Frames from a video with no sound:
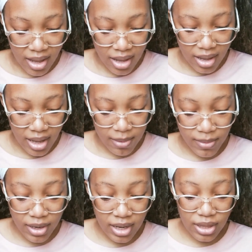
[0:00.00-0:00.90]

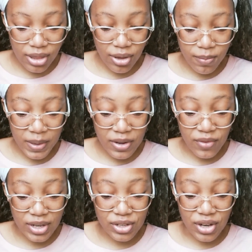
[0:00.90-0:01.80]
I'm an Ethiopian
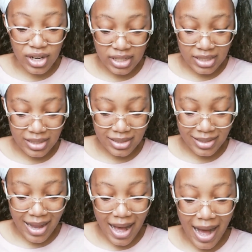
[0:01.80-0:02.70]

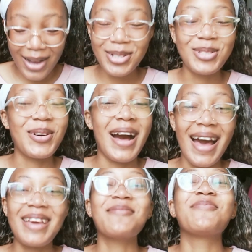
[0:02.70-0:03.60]
radiologist. How do
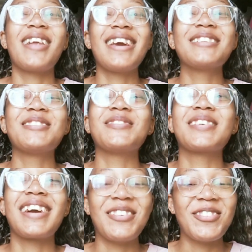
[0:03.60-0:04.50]
I apply to your
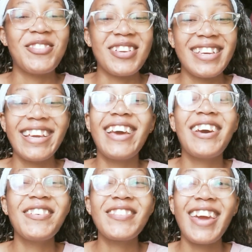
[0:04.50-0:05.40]
country?
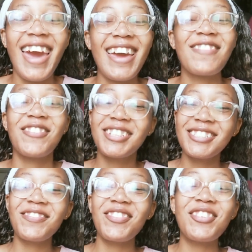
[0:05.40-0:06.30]
Okay, first
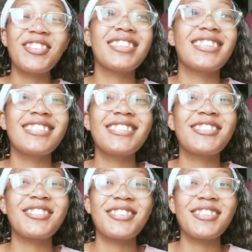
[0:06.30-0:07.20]
of all,
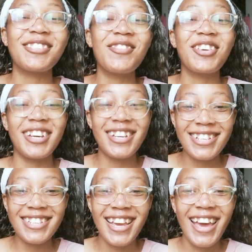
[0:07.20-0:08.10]
it's so good.